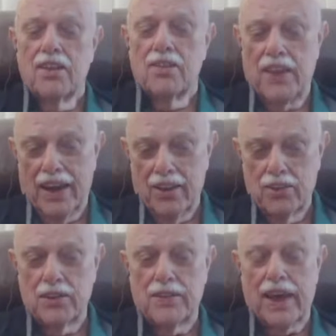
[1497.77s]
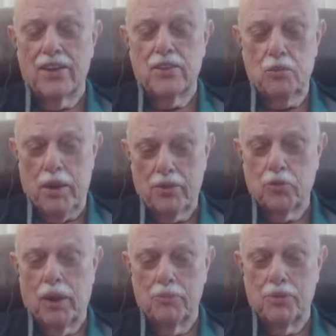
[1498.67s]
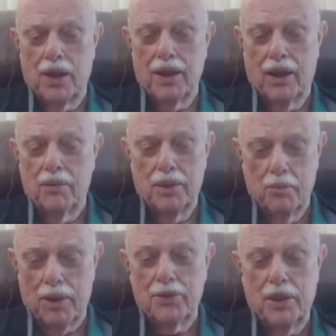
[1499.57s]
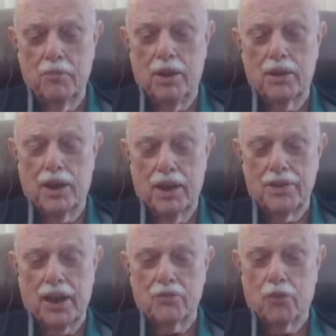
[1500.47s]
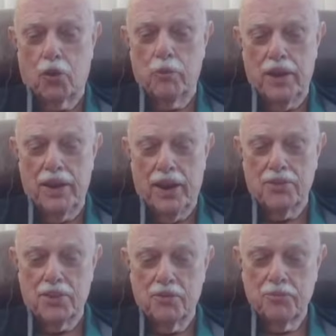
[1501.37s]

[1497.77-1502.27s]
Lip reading: That is the best website. I mean, the best email contact for me. Yes.